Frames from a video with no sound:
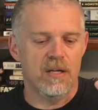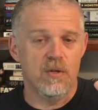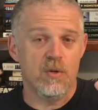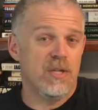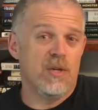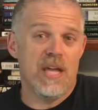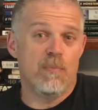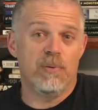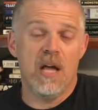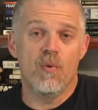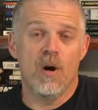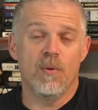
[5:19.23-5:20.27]
You, you can't
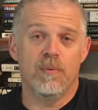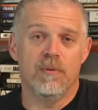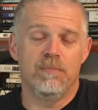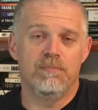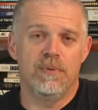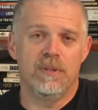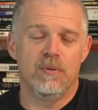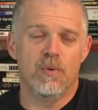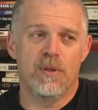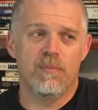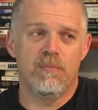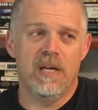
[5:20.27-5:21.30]
play well
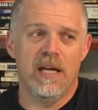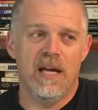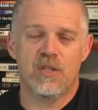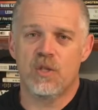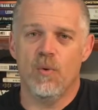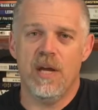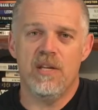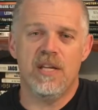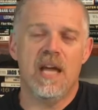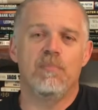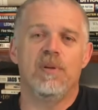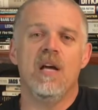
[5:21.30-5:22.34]
with extra weight. You
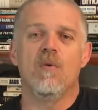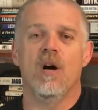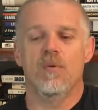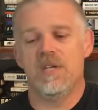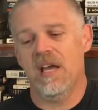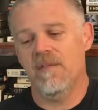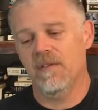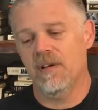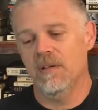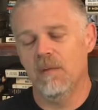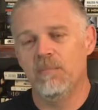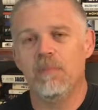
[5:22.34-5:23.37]
can't play well when you have
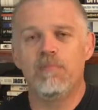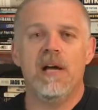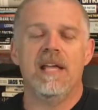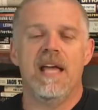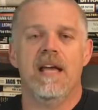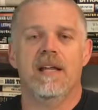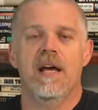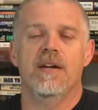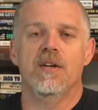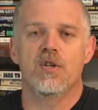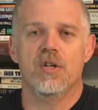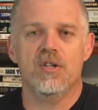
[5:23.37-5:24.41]
a, a big belly hanging out of
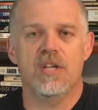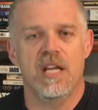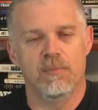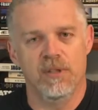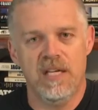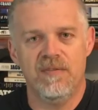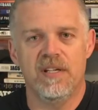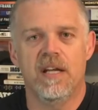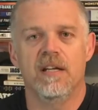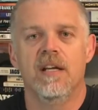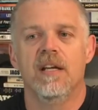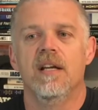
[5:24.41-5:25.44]
your jersey. He believed in
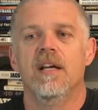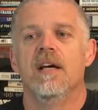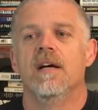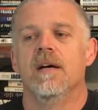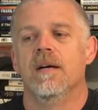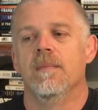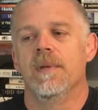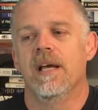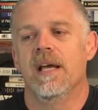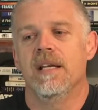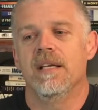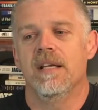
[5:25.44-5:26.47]
it. Um,
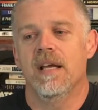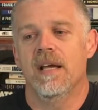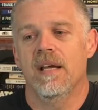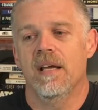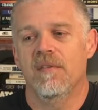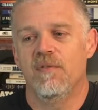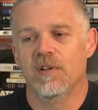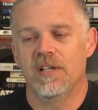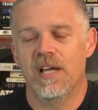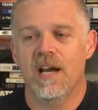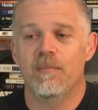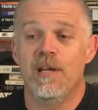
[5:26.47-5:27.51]
and, and if you
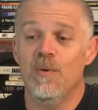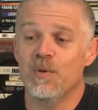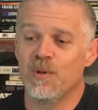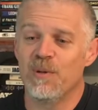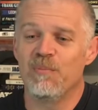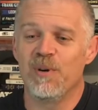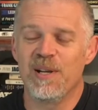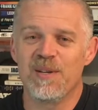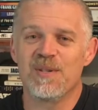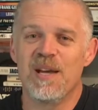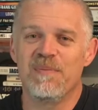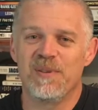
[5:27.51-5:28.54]
look at him, he was in pretty
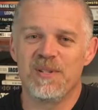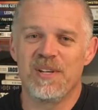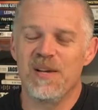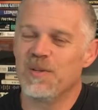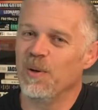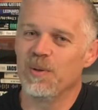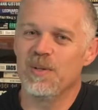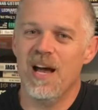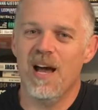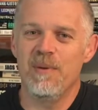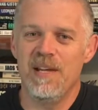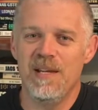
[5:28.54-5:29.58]
good shape for his age the whole
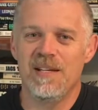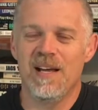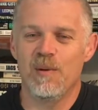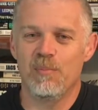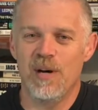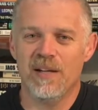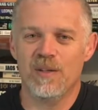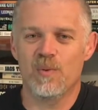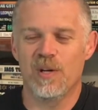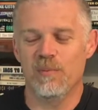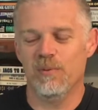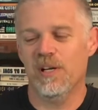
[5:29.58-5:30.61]
time. He kind of practiced
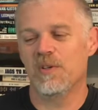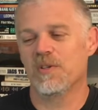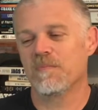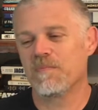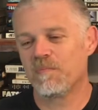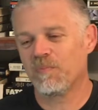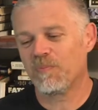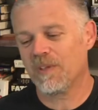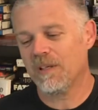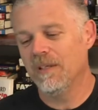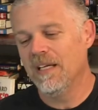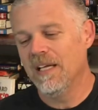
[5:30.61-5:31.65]
what he preached.
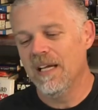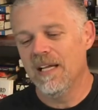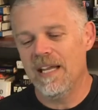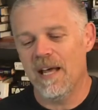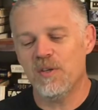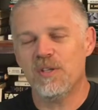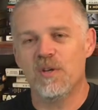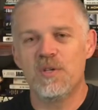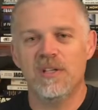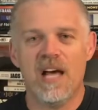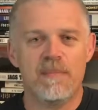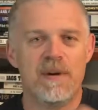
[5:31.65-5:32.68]
Now, this tells
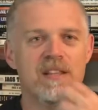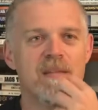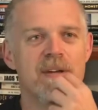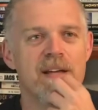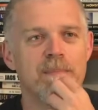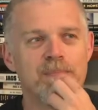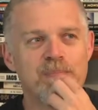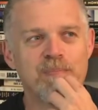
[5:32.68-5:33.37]
you a lot about the man.